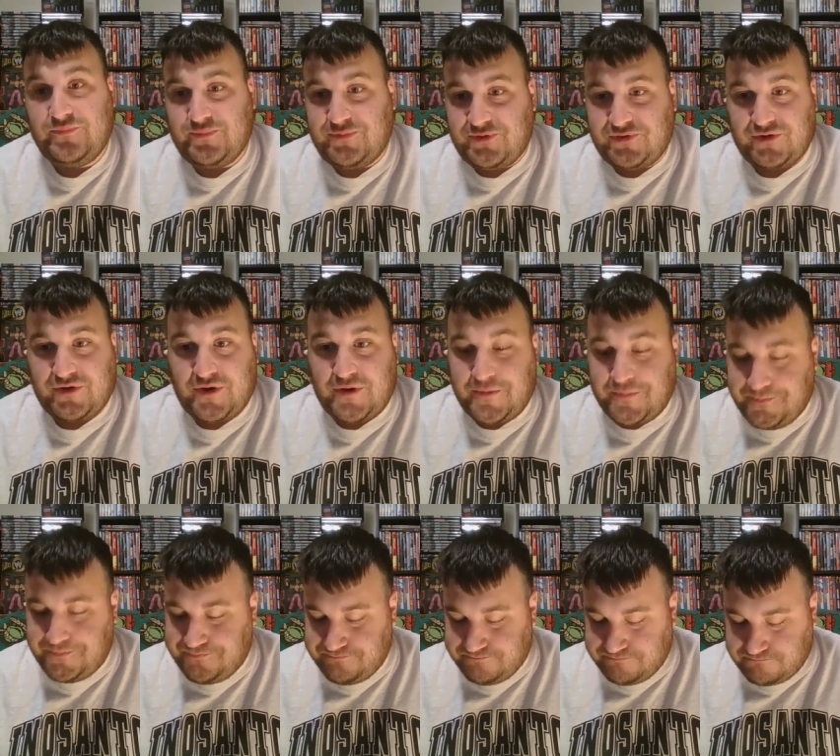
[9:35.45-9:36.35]
So
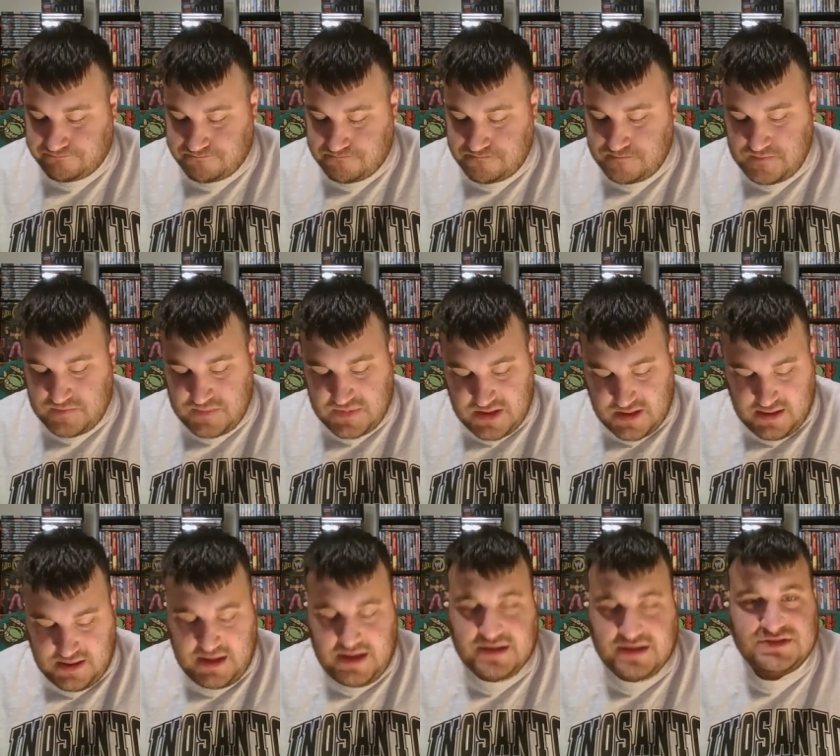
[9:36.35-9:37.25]

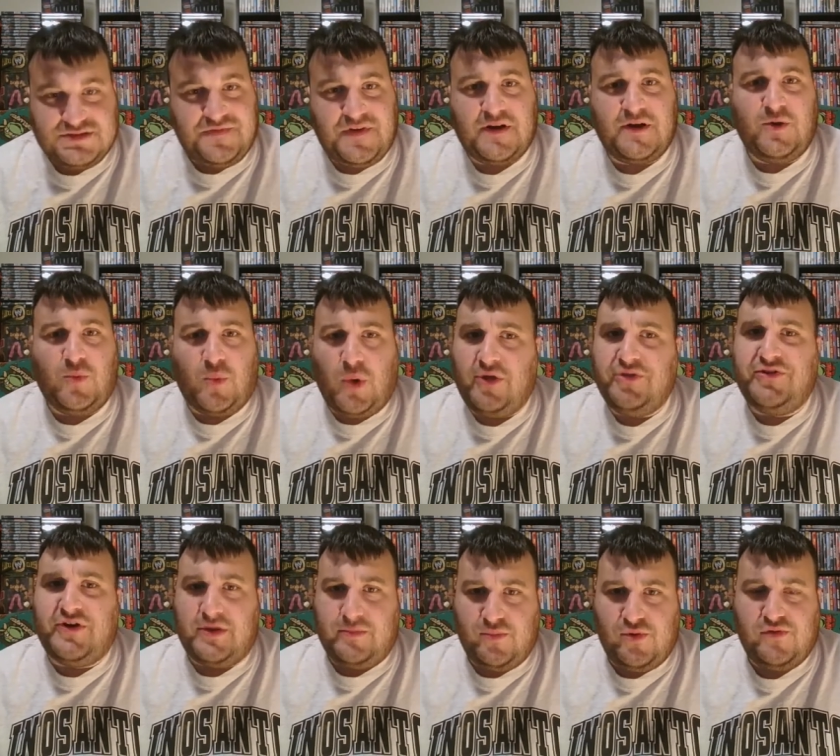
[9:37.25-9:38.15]
it's a very well
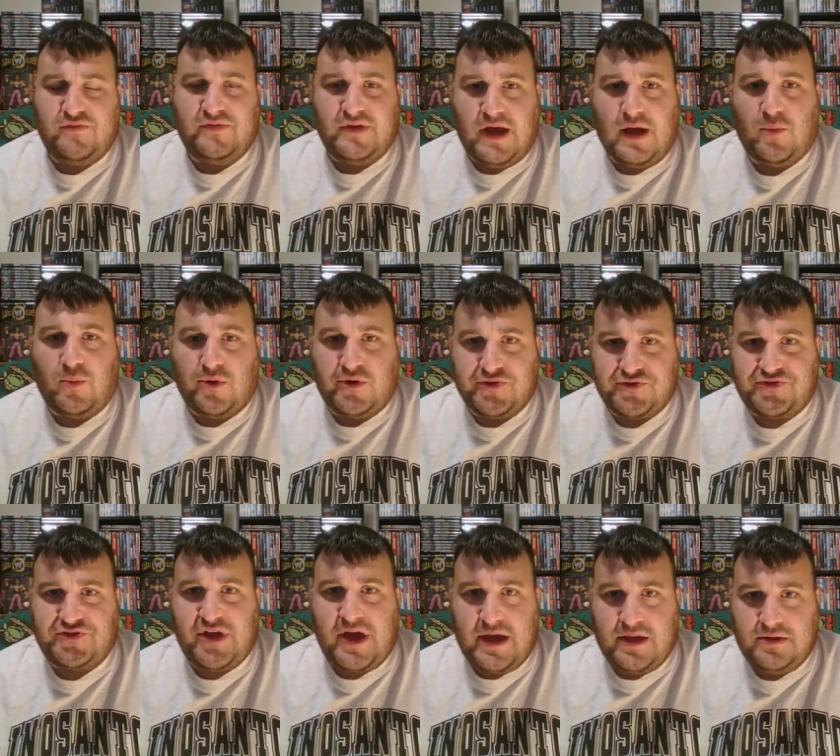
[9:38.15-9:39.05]
done movie, I will
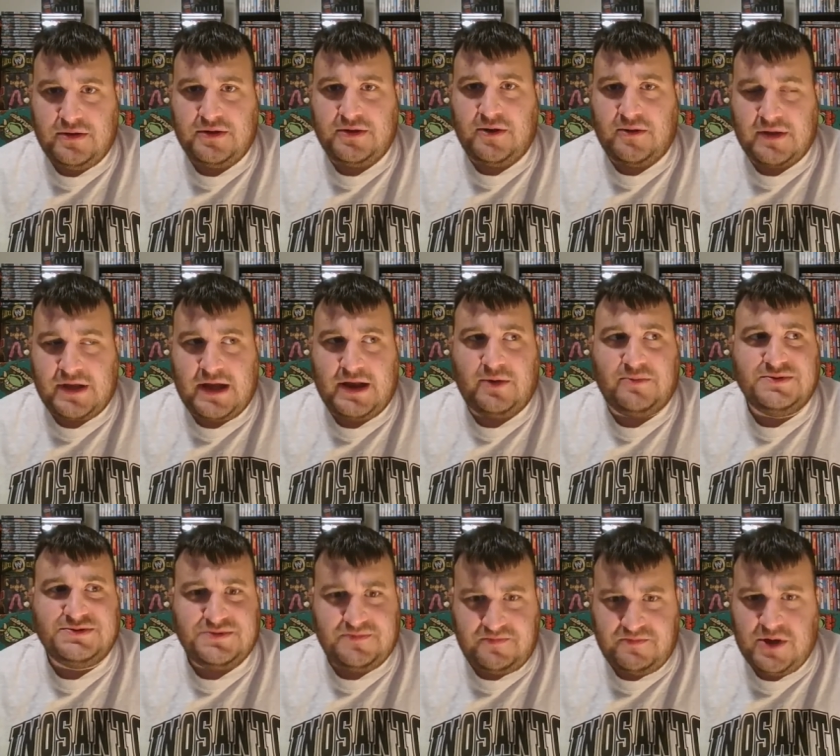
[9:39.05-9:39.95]
say. You know, again,
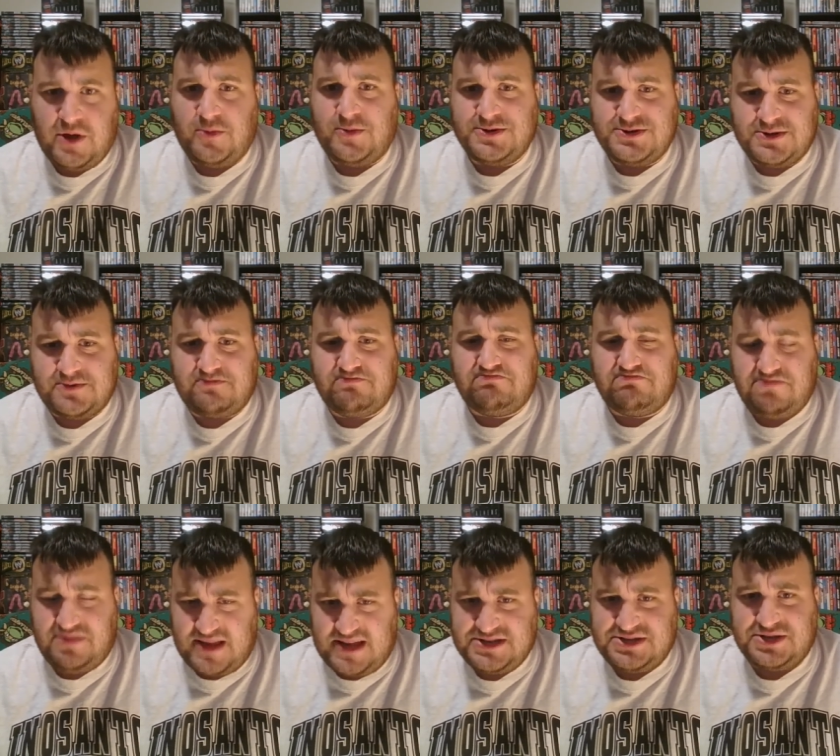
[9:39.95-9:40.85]
it was a
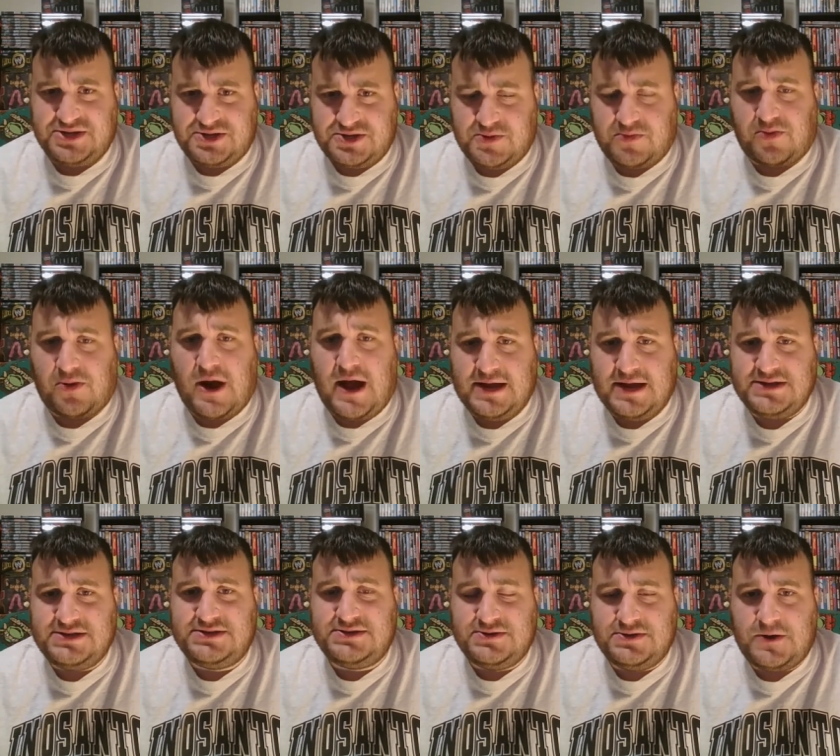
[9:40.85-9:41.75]
pleasant
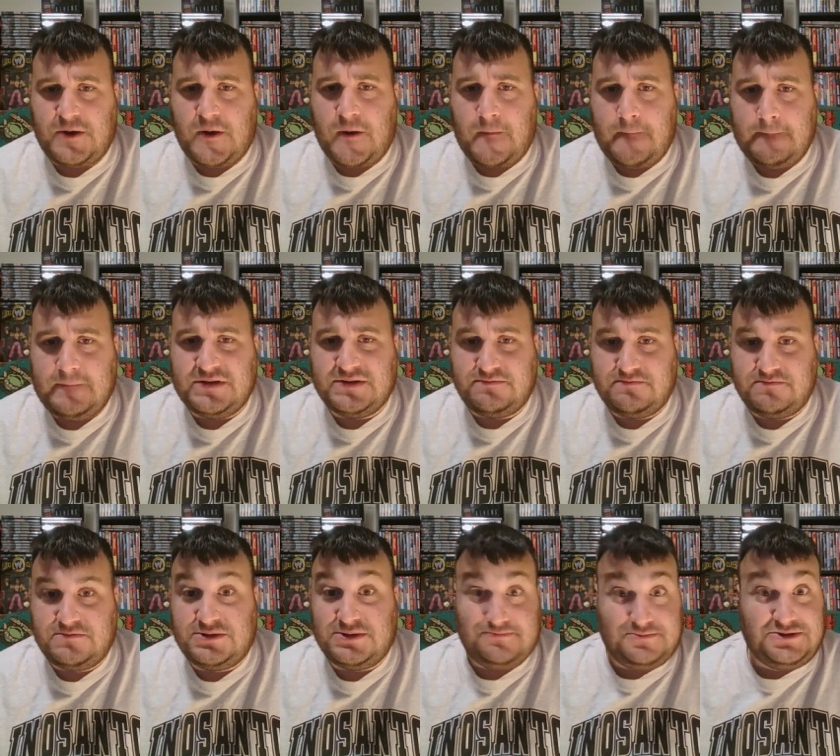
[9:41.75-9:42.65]
surprise, you know,
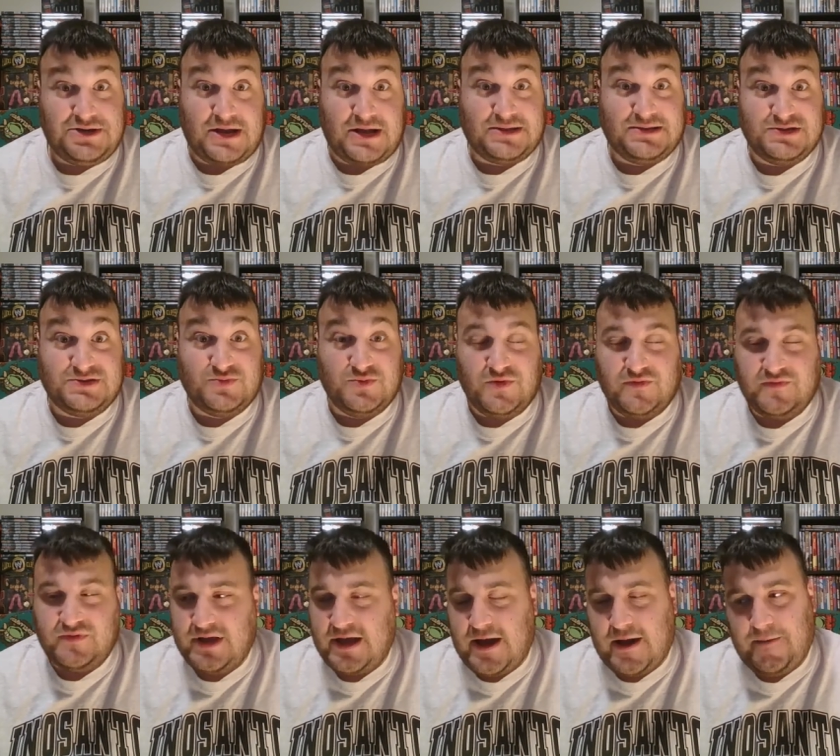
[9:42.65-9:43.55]
to check this
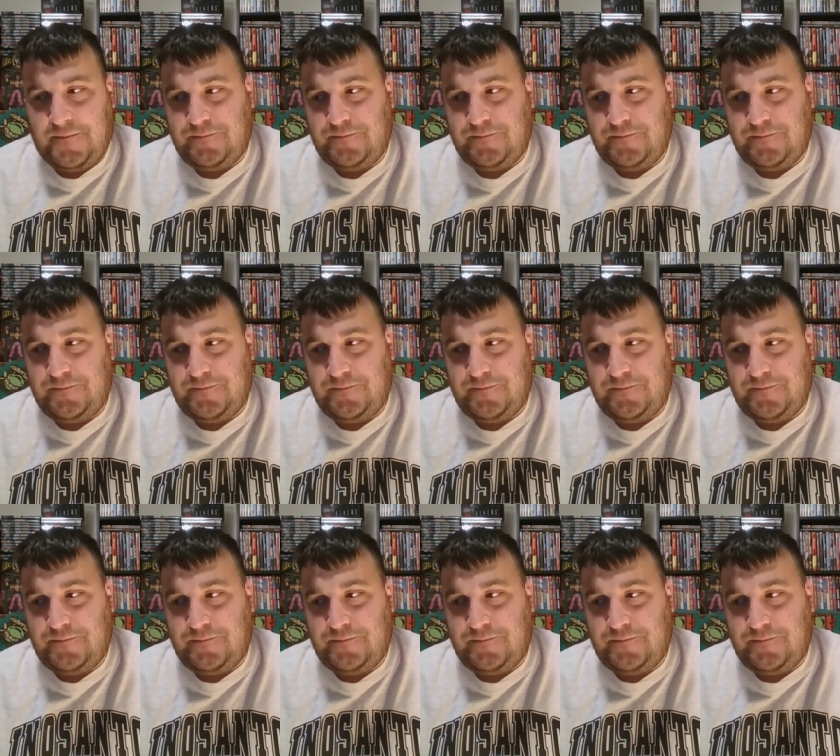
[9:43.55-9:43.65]
movie out.